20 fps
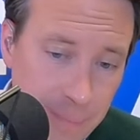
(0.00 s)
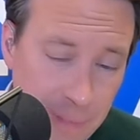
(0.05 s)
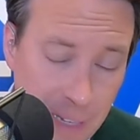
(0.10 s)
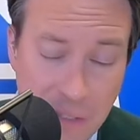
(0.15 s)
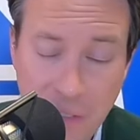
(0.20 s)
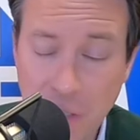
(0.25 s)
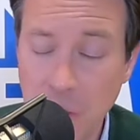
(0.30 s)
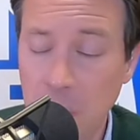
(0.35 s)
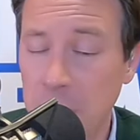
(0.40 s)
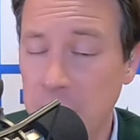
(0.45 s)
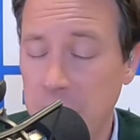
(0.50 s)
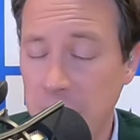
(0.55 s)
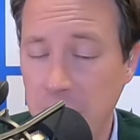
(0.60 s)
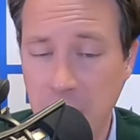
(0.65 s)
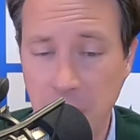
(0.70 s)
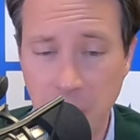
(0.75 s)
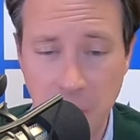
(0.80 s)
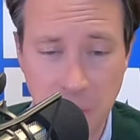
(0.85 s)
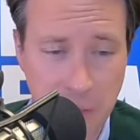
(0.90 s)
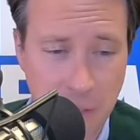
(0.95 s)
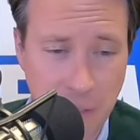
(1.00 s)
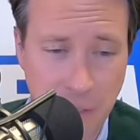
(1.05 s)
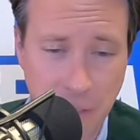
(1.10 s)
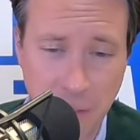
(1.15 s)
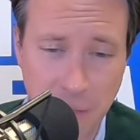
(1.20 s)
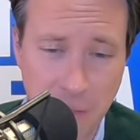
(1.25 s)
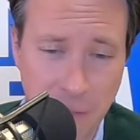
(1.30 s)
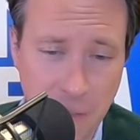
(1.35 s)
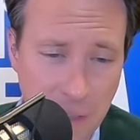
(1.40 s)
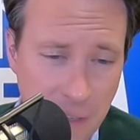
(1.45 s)
I still want you to use
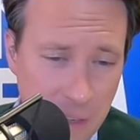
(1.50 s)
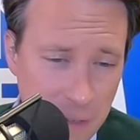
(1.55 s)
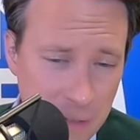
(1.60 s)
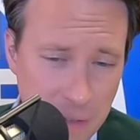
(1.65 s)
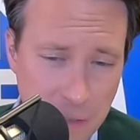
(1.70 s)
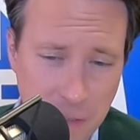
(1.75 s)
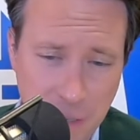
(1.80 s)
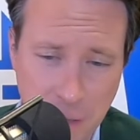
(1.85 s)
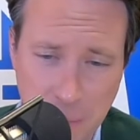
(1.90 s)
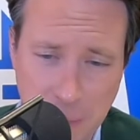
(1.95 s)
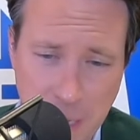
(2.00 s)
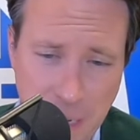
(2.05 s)
the relationship